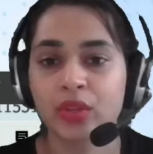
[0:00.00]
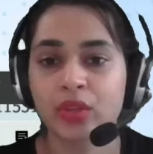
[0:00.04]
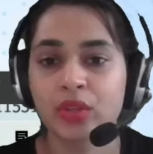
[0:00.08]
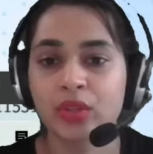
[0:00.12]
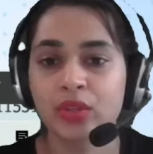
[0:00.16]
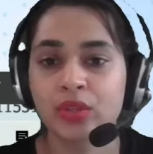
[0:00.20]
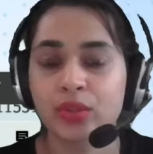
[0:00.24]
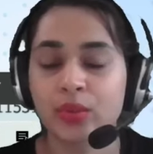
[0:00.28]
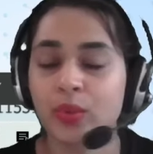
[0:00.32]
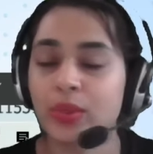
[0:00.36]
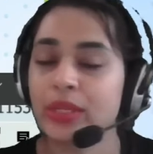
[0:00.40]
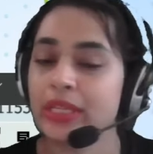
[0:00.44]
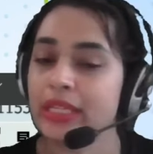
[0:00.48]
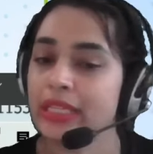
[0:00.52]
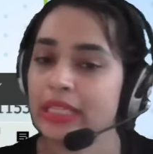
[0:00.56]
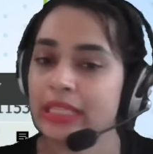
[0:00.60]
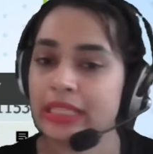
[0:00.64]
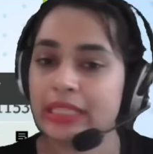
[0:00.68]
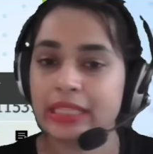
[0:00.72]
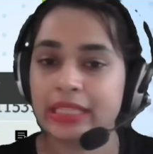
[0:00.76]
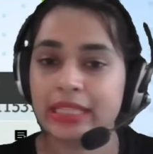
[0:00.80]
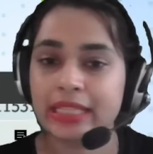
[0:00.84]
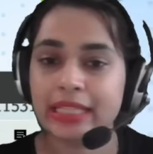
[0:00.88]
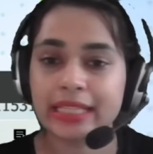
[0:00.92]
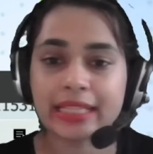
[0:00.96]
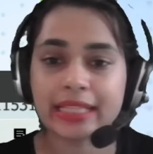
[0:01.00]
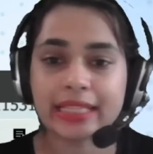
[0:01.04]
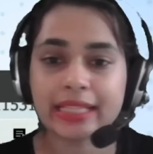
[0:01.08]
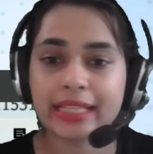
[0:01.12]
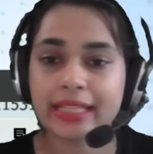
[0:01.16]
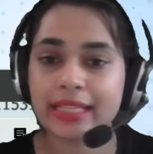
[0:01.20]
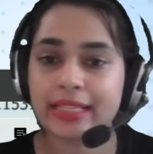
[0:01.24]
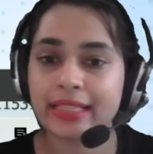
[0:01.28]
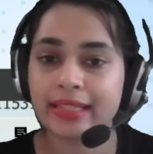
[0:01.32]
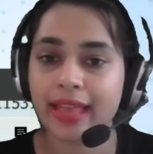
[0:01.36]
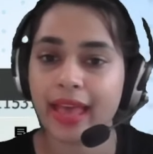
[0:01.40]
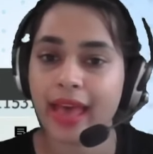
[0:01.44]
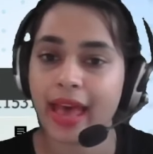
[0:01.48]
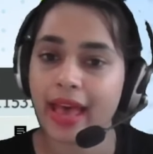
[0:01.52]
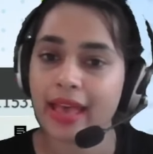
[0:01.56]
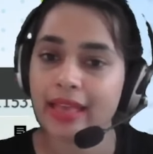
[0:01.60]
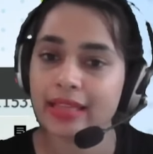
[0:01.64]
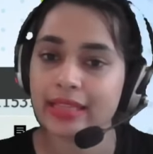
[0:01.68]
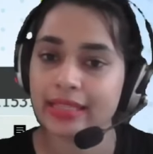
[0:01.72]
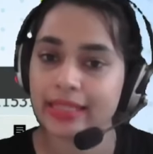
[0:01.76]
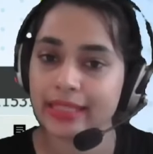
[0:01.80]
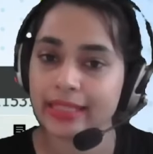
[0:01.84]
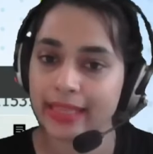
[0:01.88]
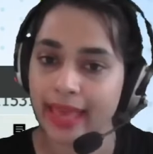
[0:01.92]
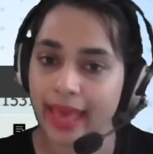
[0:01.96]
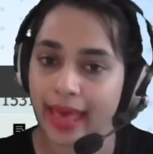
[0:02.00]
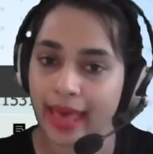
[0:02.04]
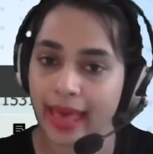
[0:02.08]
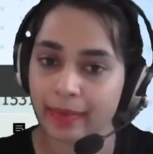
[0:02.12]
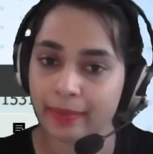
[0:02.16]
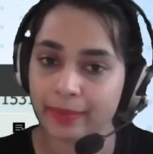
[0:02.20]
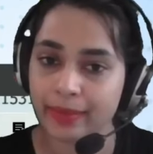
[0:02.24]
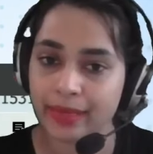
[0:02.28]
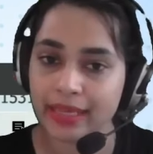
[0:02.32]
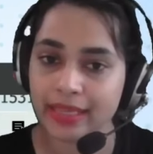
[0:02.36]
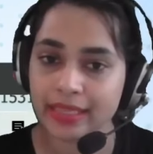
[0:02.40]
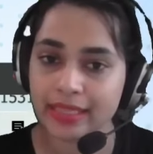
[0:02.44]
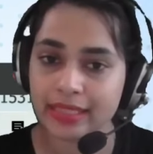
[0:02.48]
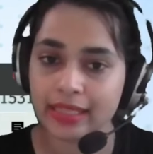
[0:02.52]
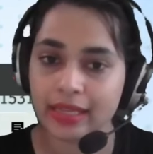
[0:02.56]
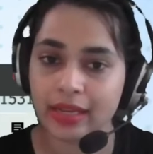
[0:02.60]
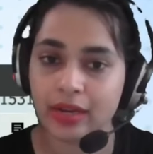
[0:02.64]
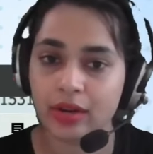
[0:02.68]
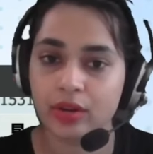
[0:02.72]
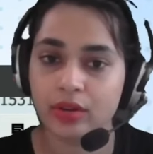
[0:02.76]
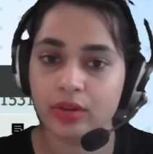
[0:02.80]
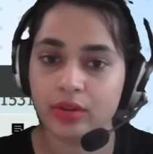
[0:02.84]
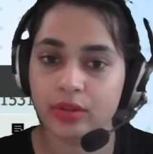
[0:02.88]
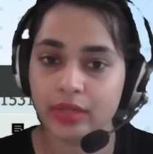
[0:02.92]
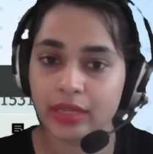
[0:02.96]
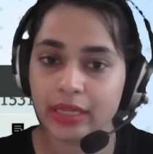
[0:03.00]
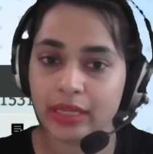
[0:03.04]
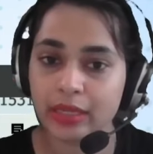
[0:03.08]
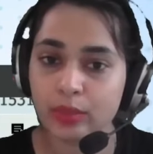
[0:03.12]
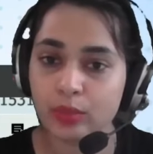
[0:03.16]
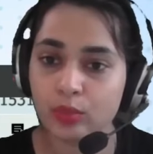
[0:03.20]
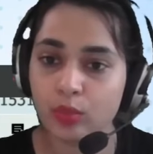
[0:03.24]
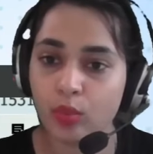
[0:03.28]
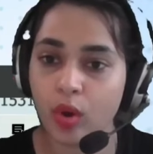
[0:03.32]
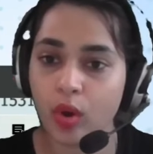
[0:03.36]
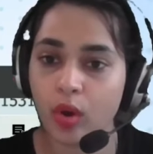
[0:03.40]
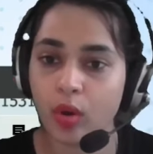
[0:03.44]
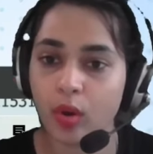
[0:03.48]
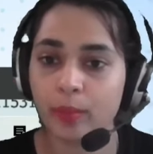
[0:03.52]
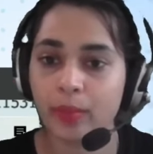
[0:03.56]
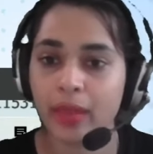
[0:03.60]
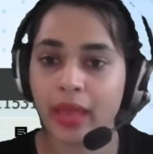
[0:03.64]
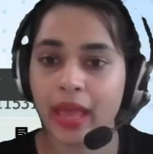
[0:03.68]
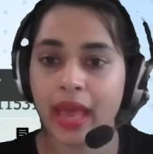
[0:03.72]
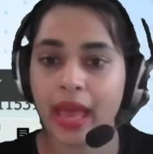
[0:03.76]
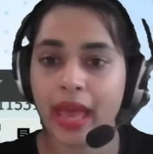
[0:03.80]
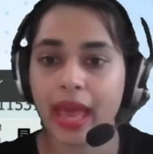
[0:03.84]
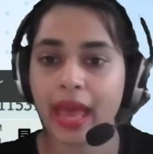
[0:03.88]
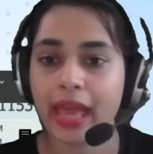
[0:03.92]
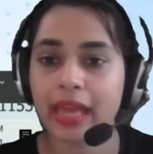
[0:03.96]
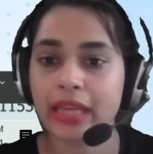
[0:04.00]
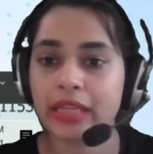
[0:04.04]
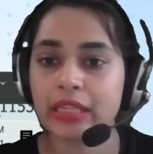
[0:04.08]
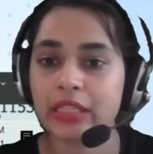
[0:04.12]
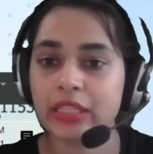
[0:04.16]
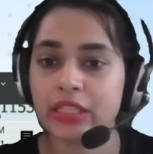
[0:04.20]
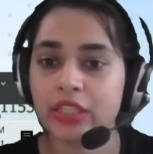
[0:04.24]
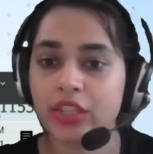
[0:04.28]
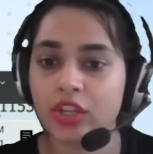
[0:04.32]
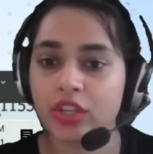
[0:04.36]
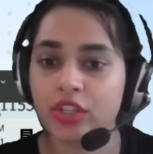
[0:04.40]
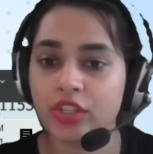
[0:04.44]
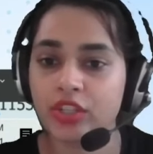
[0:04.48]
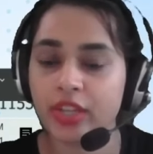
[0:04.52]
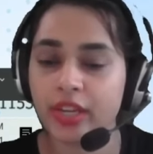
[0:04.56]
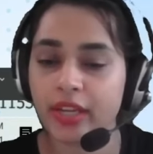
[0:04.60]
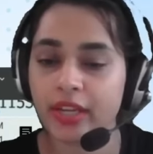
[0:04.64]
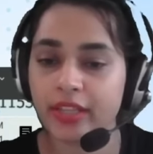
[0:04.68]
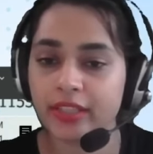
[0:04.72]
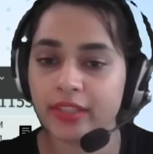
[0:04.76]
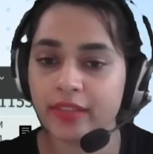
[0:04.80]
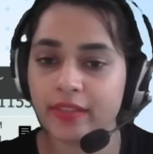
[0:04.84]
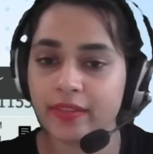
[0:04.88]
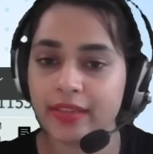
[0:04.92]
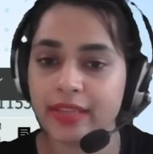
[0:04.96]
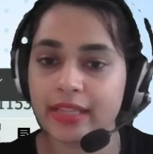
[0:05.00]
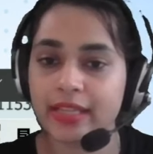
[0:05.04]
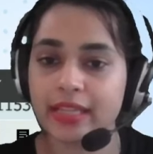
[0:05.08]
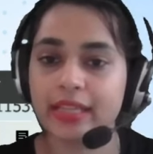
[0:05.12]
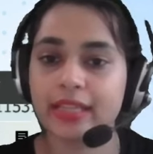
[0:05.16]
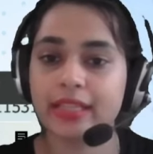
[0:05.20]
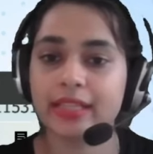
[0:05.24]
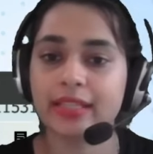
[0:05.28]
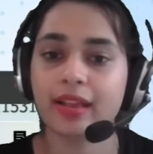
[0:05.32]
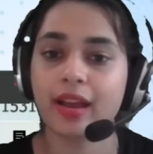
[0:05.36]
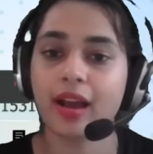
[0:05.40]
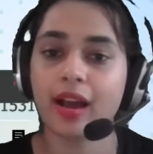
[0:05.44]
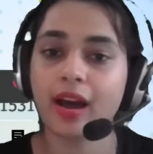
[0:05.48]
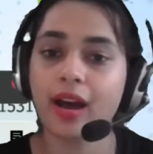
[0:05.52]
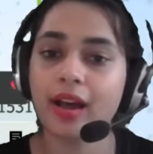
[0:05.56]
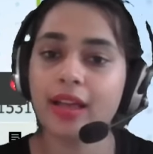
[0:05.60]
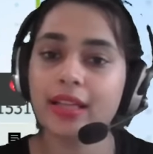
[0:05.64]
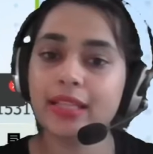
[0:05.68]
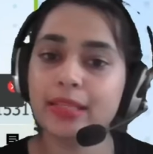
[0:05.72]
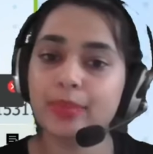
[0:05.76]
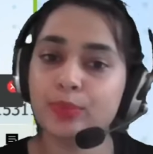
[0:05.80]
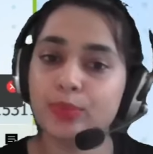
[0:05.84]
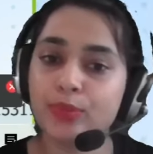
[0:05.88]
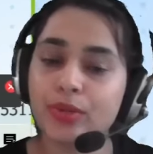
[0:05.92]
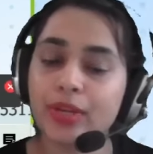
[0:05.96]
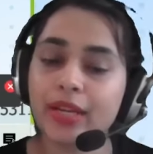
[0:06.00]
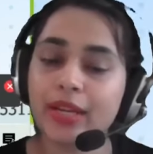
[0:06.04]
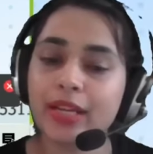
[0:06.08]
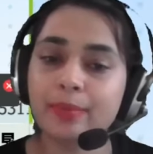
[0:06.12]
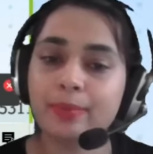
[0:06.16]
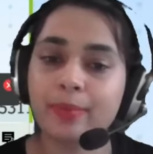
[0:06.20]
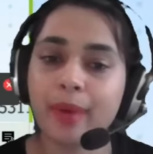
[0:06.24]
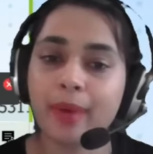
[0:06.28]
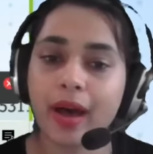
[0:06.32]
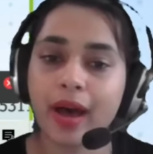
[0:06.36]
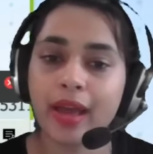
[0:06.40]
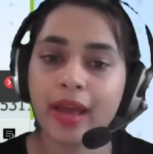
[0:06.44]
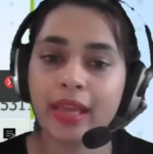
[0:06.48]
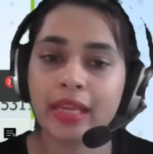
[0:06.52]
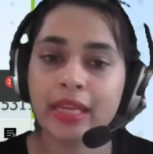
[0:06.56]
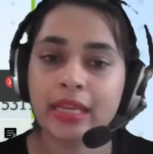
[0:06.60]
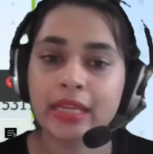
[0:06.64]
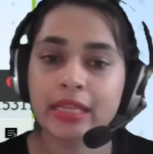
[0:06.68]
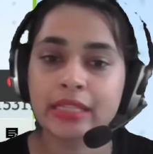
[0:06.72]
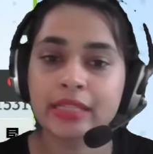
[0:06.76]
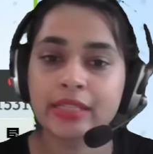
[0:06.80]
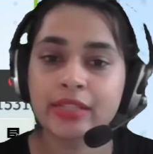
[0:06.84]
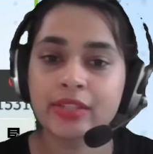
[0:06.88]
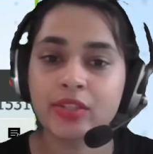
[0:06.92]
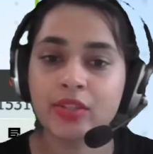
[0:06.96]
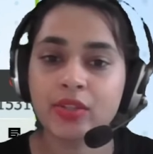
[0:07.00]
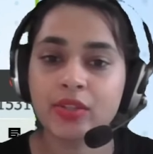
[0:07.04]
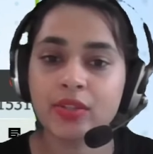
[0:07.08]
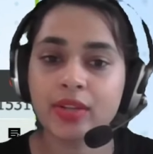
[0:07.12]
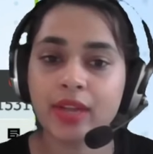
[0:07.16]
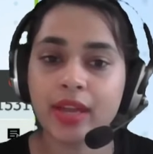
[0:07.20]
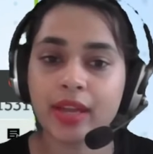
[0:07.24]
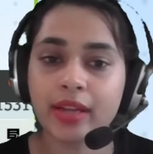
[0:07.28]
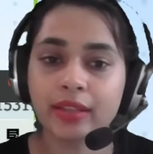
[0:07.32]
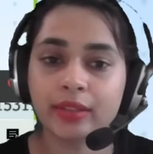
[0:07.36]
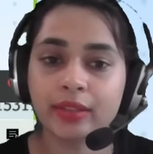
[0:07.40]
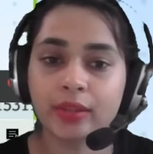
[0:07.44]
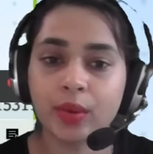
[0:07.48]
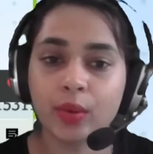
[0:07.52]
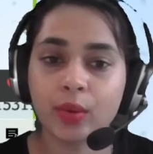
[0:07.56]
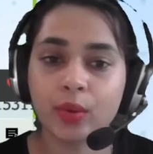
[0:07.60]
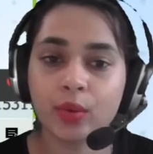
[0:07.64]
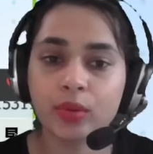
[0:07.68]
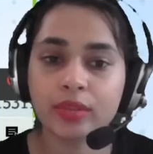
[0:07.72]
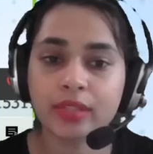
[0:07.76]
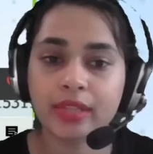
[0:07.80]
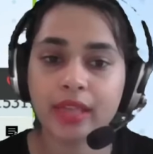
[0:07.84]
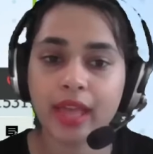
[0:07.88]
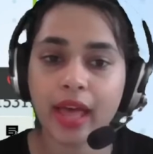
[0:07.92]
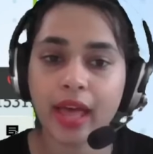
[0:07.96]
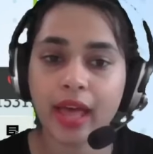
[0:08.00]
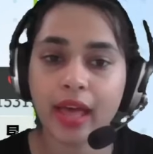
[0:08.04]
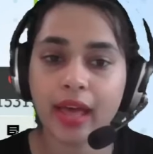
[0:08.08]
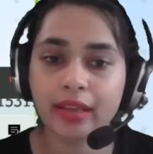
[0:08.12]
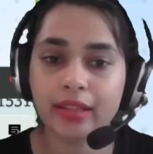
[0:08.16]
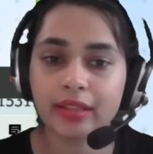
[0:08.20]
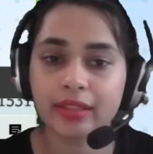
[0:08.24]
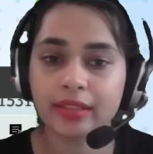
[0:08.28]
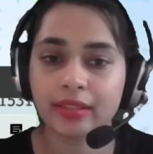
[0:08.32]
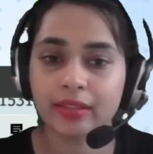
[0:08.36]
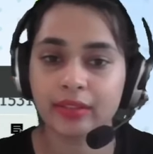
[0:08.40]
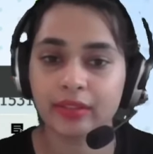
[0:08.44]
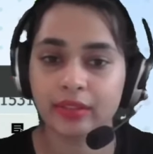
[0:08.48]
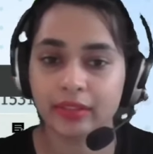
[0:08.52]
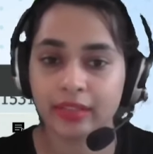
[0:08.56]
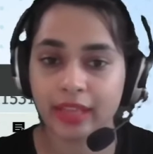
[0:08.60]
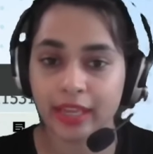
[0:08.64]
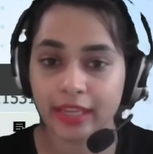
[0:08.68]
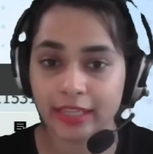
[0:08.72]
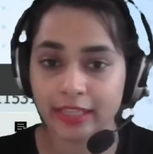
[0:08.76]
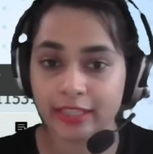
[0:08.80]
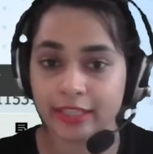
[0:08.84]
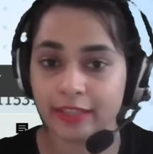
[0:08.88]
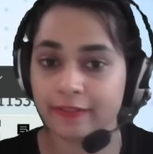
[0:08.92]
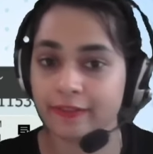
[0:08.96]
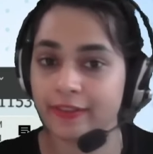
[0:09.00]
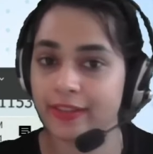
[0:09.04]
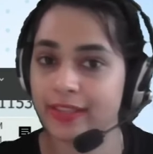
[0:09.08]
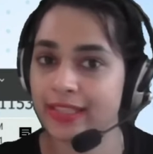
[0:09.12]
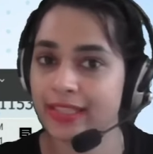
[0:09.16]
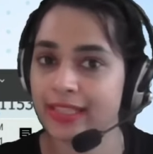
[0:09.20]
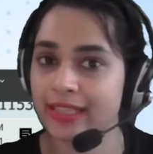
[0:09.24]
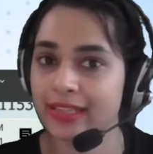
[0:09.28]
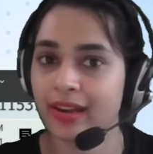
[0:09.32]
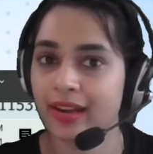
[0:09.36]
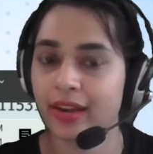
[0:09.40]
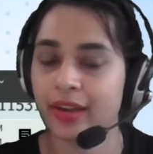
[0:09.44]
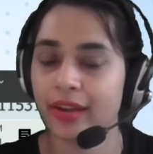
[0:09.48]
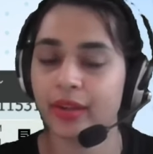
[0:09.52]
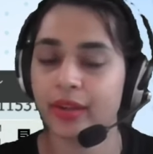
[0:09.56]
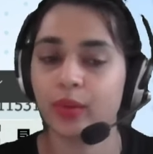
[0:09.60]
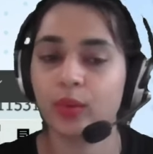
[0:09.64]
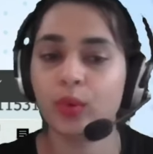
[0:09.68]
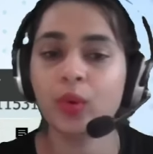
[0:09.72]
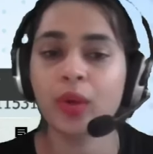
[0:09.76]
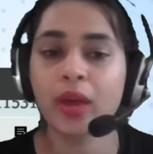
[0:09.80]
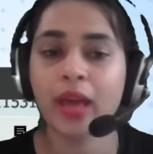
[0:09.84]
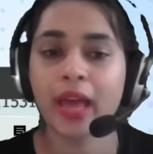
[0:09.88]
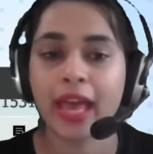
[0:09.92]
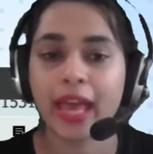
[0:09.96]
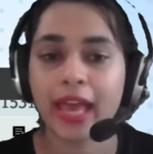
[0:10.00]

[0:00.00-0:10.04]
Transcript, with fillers: So diseases as scabies, ringworm and conjunctivitis are spread by direct contact that is the first scenario.